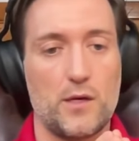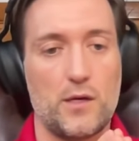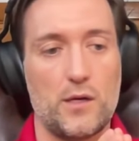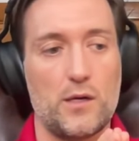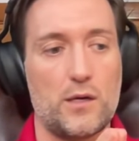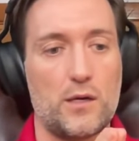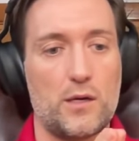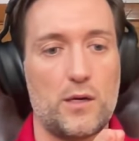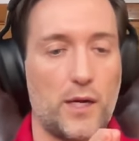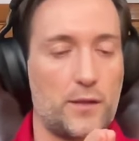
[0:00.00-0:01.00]
Uh,
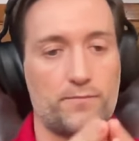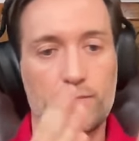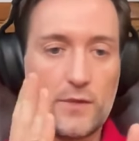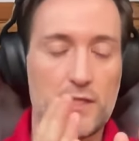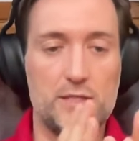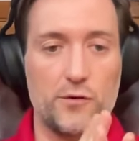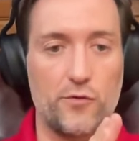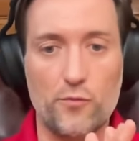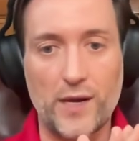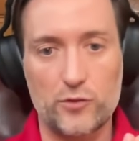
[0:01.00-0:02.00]
like, is there
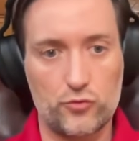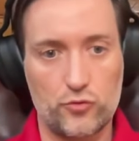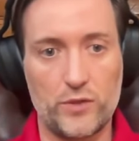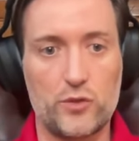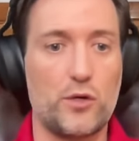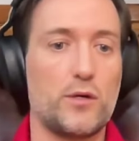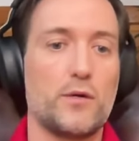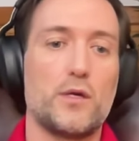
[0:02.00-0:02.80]
the right to return?